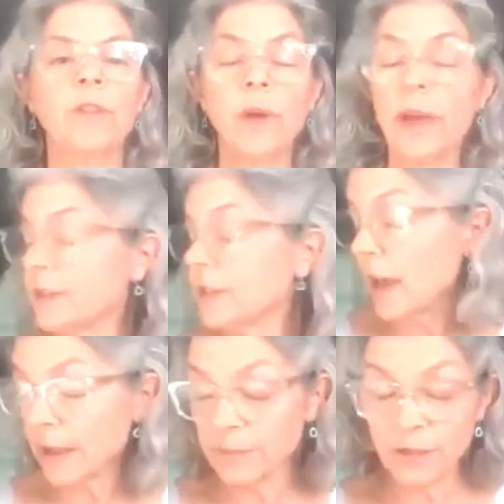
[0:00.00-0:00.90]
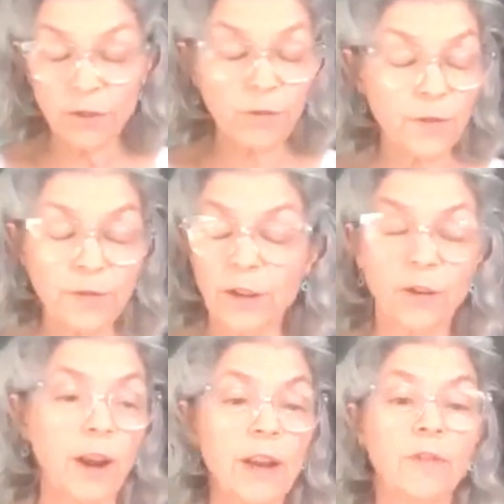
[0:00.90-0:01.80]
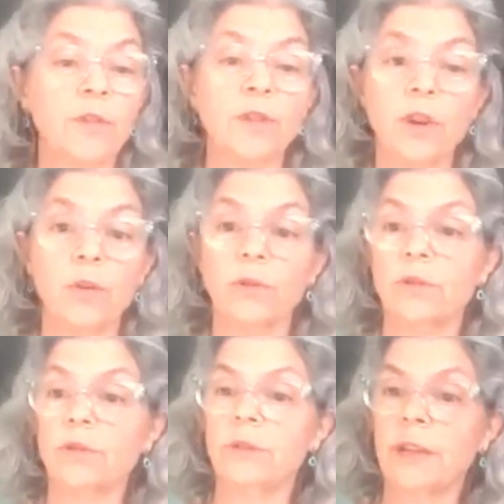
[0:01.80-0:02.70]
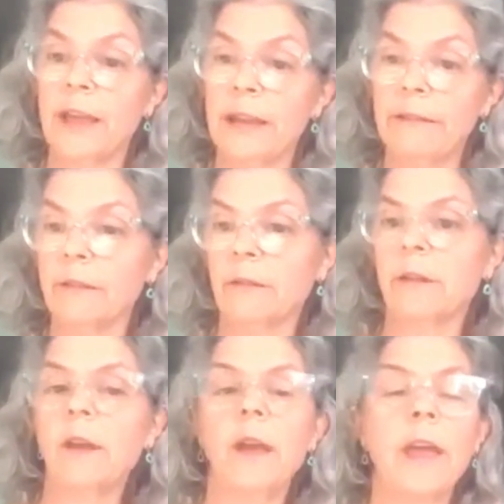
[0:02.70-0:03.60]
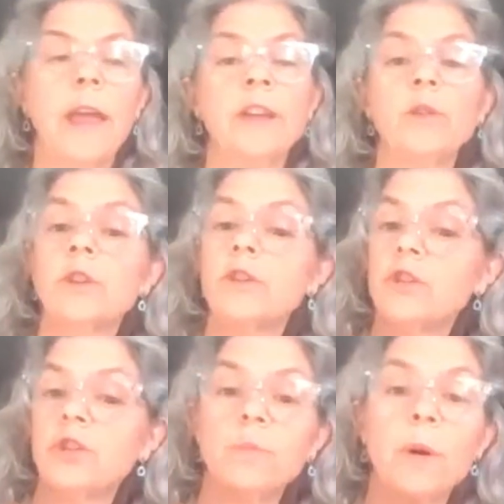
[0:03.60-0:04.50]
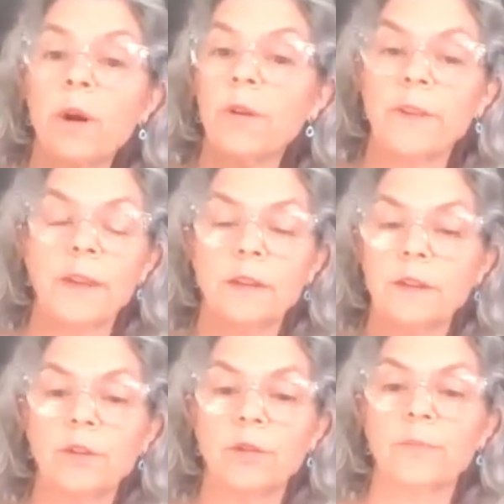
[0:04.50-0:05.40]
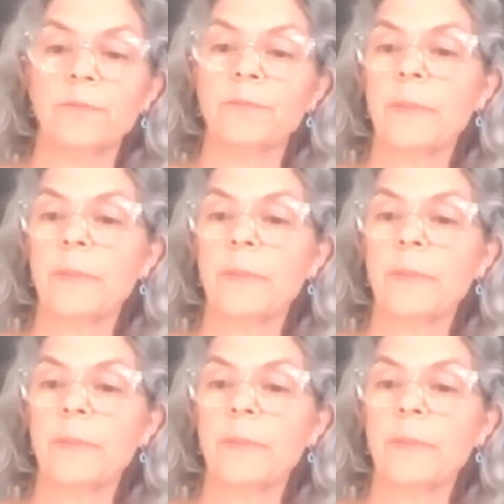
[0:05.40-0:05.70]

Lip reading: you have time to do 50, great. If you don't, do 10. And you can just do part of it too.